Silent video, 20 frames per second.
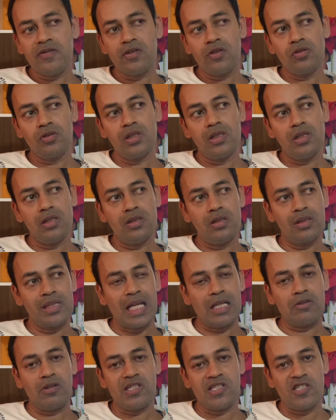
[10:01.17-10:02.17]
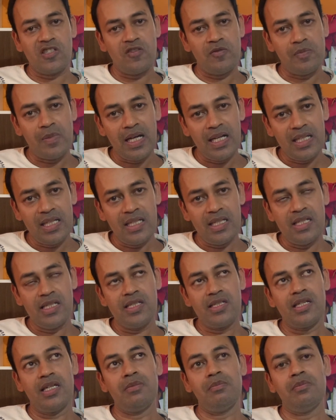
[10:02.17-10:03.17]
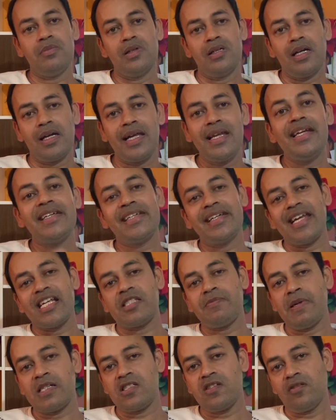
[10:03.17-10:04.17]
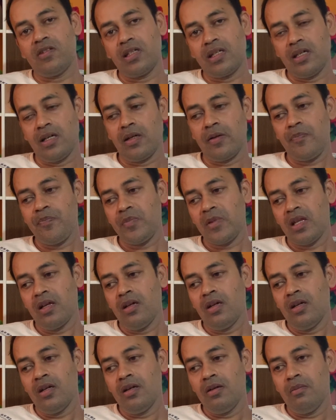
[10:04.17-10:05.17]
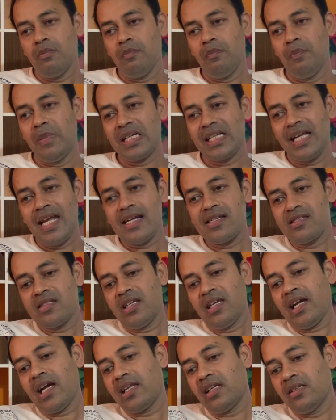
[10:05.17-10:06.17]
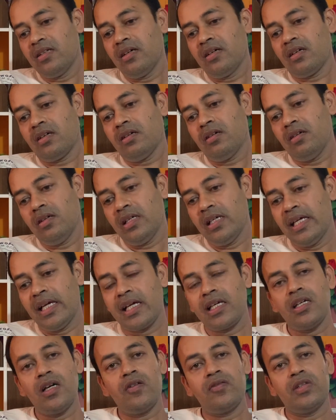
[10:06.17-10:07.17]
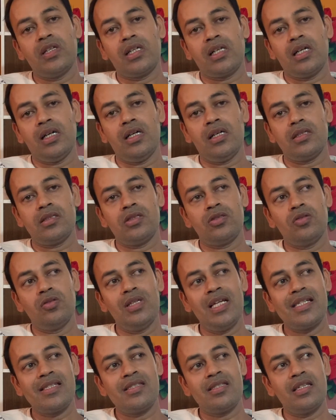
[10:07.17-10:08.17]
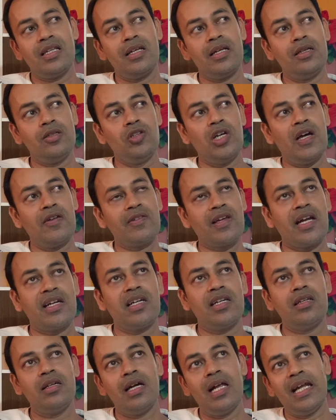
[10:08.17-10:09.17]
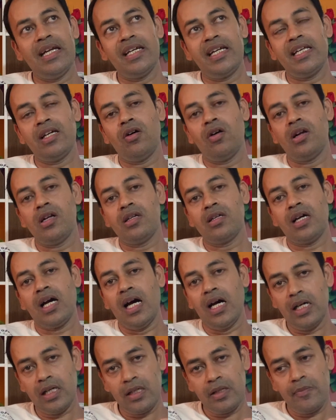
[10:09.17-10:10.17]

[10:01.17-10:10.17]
to the calculation of mileage and related aspects of the car. But let's take another area of the car. So let's say you have created an entity called car,